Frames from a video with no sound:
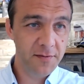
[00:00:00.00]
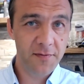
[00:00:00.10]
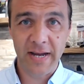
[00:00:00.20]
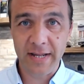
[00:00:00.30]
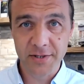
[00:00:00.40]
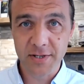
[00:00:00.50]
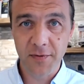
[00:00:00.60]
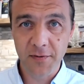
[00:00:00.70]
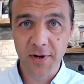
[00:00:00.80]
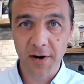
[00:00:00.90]
to the fans
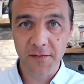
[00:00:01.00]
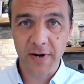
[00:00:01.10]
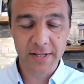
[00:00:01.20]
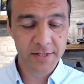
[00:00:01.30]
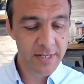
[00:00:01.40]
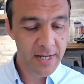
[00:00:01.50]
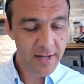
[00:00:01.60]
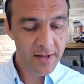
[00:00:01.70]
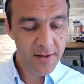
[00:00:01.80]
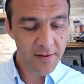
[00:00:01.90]
if you've got fans,
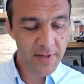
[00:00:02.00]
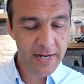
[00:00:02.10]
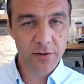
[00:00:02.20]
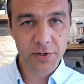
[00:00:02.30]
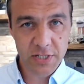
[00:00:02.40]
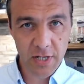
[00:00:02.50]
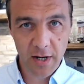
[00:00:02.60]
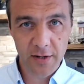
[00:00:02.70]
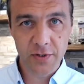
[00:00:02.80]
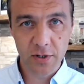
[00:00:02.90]
then it'll
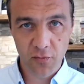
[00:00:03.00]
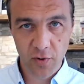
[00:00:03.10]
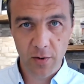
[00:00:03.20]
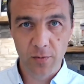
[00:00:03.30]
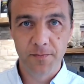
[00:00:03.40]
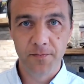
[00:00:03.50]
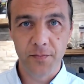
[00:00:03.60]
start to grow.